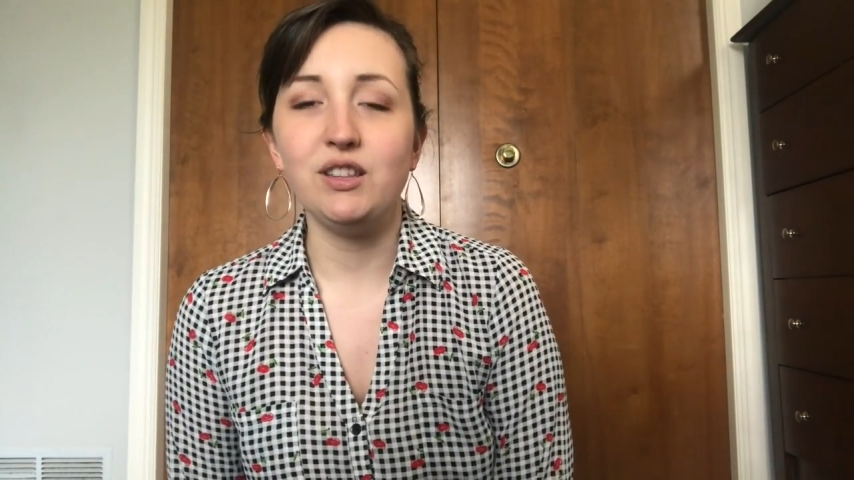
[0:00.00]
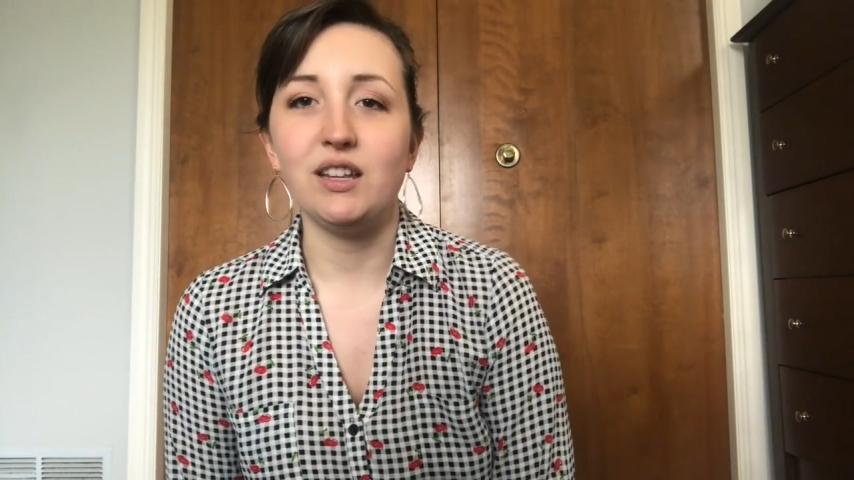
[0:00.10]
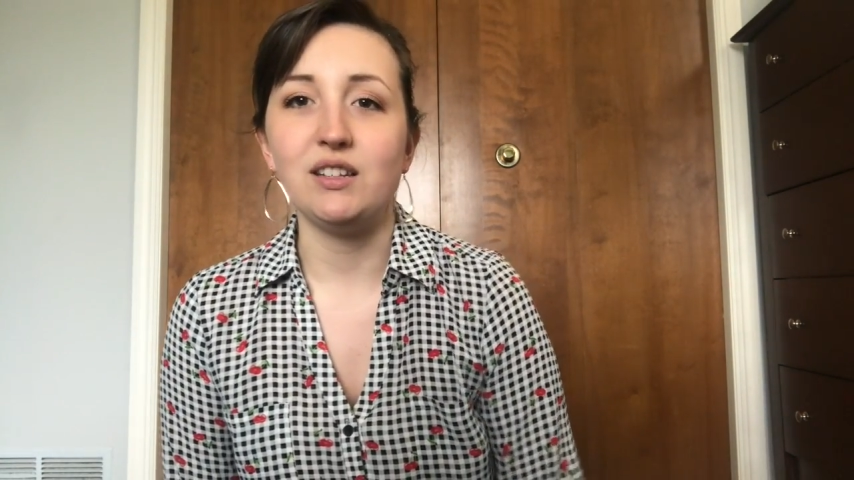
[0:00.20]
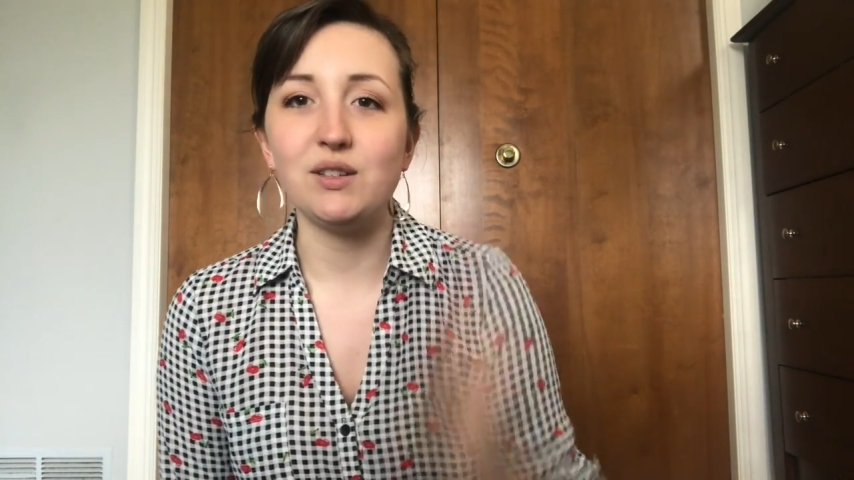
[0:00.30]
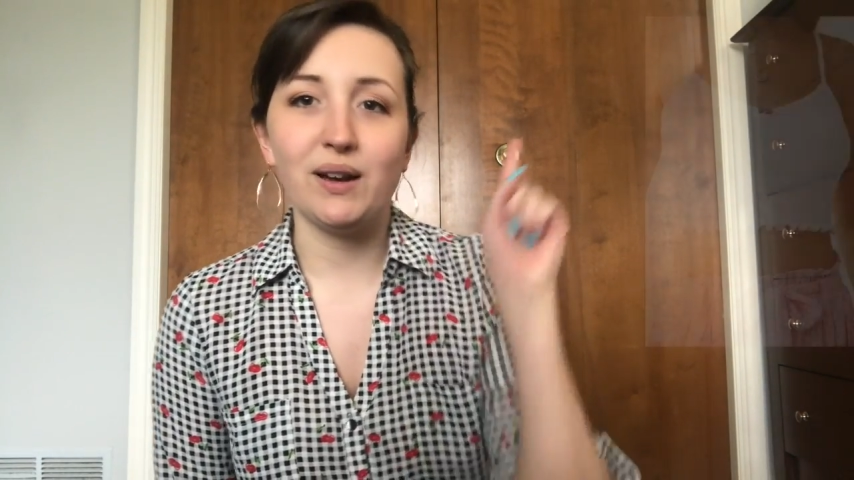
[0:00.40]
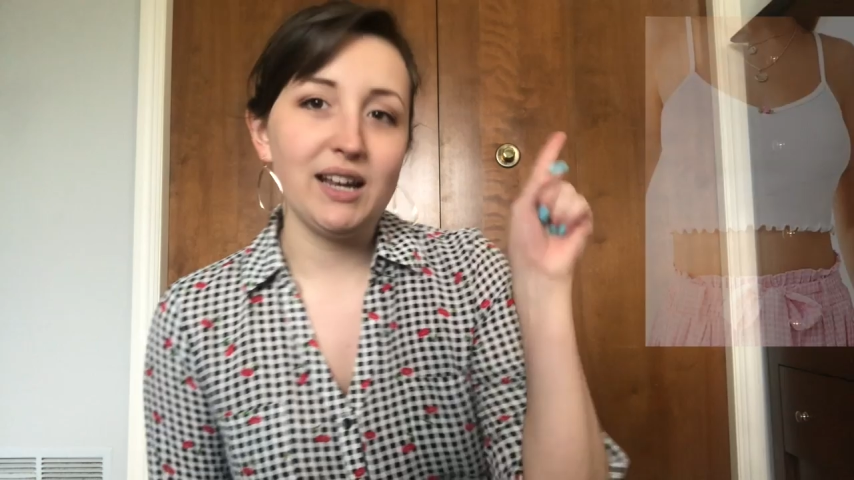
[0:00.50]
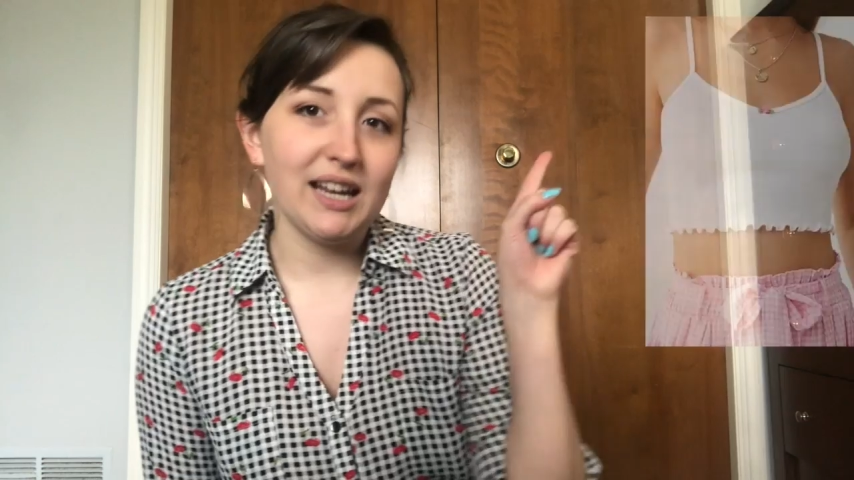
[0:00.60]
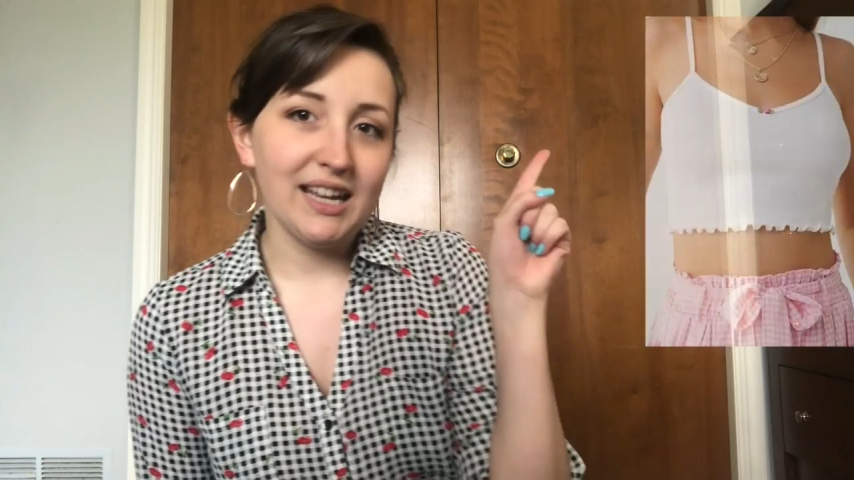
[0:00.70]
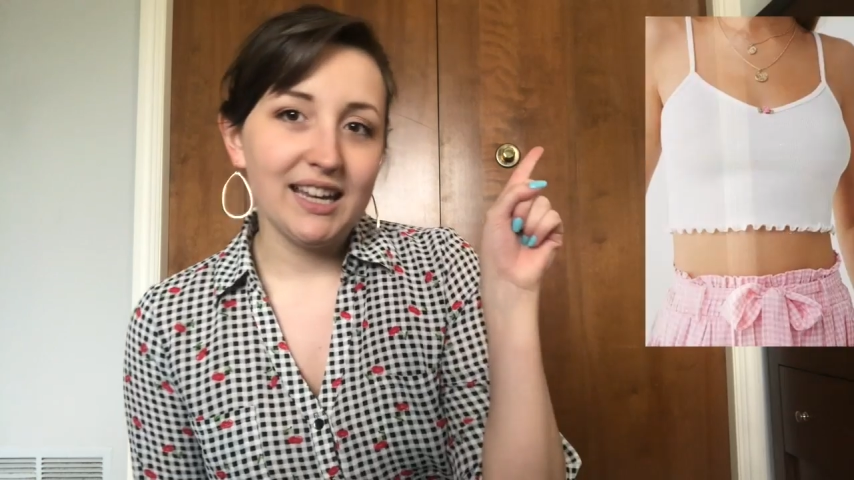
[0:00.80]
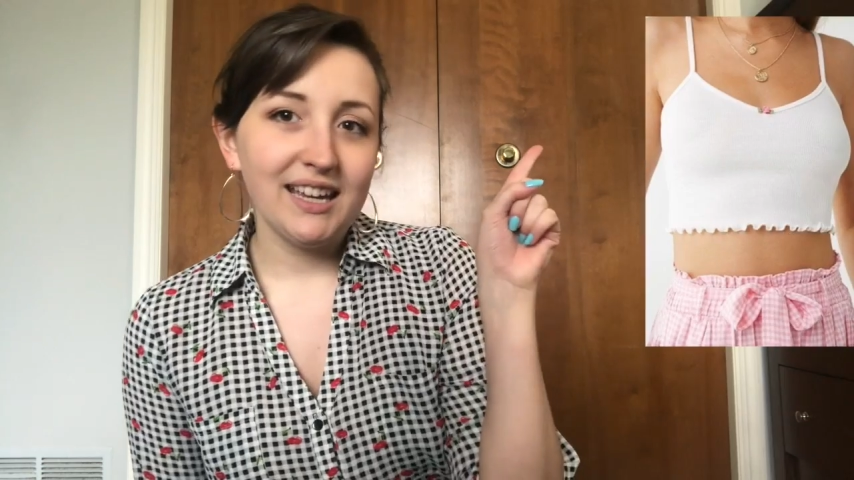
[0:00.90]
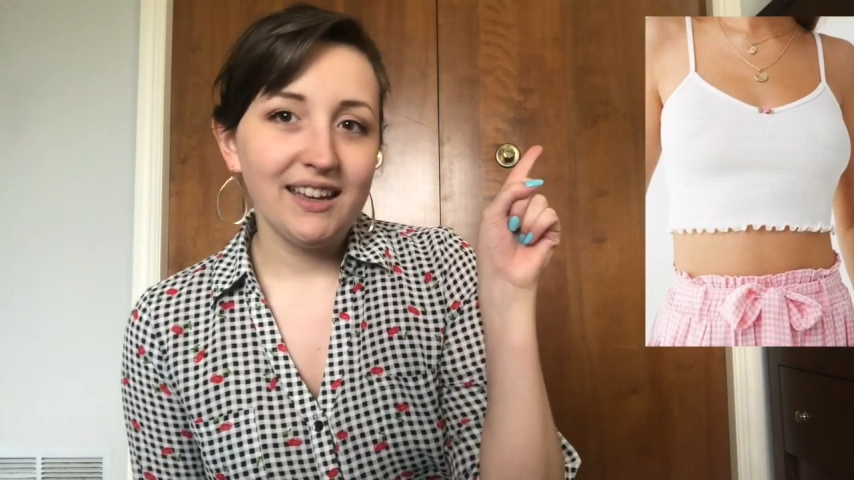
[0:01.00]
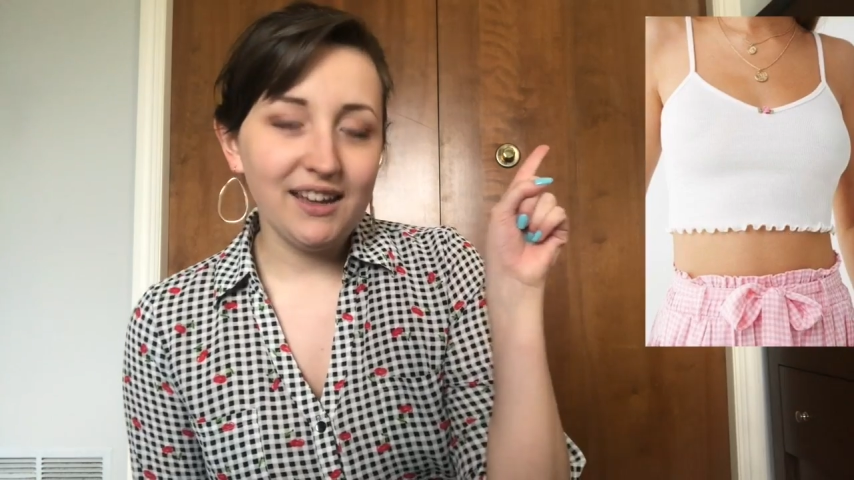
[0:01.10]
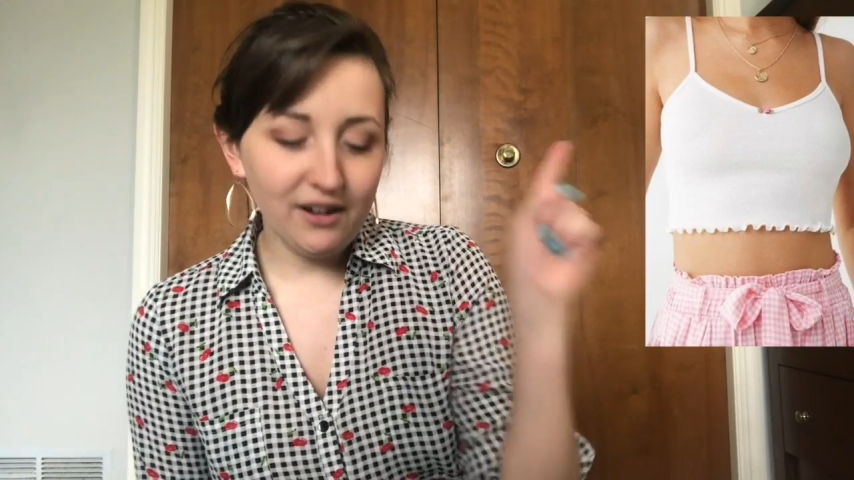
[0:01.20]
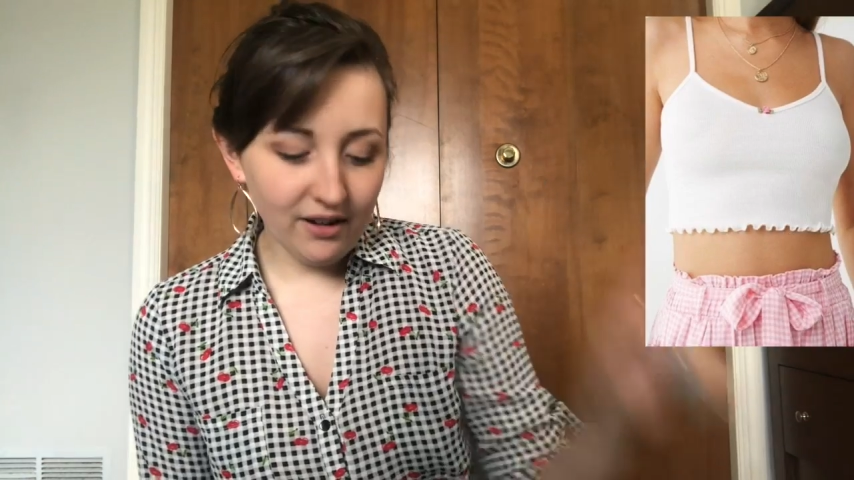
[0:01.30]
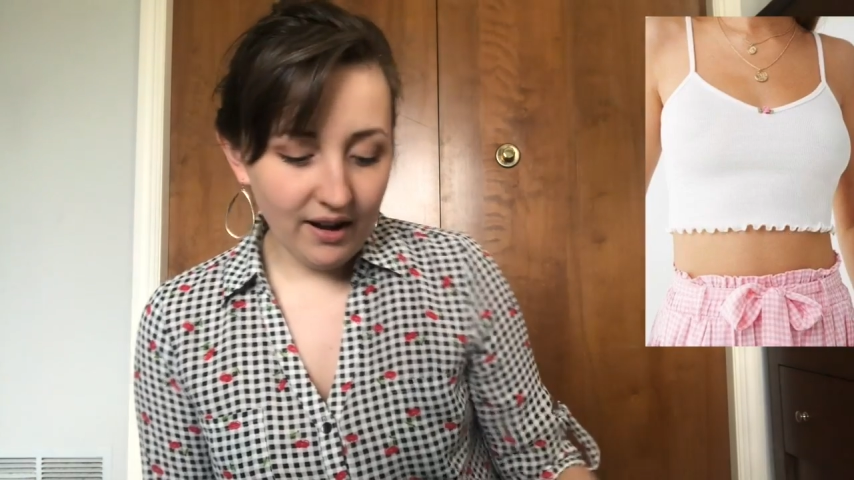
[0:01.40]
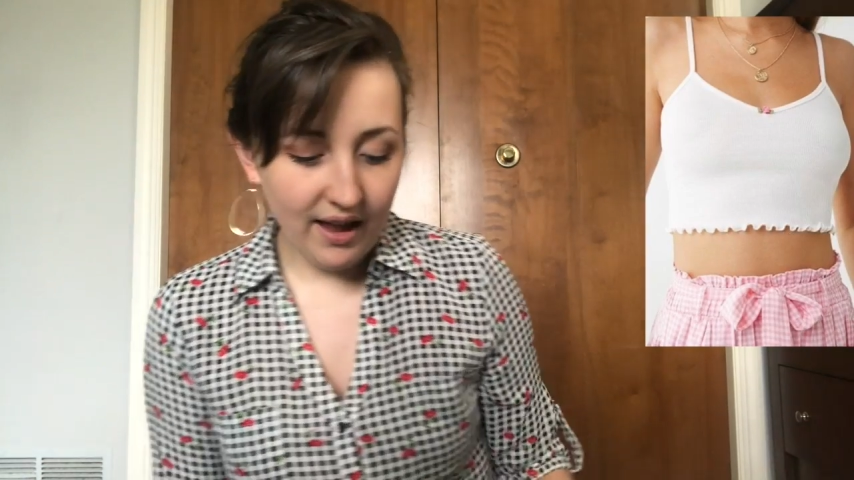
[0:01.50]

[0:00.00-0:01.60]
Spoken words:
that is right here.